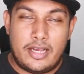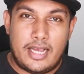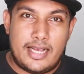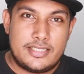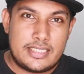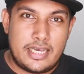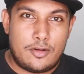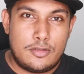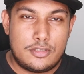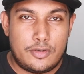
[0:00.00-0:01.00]
as they
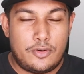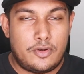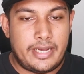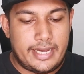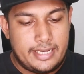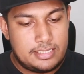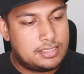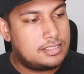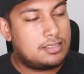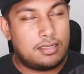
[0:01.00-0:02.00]
are also known
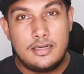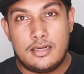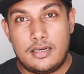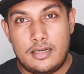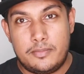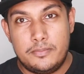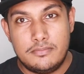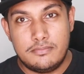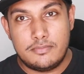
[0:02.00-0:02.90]
as uh,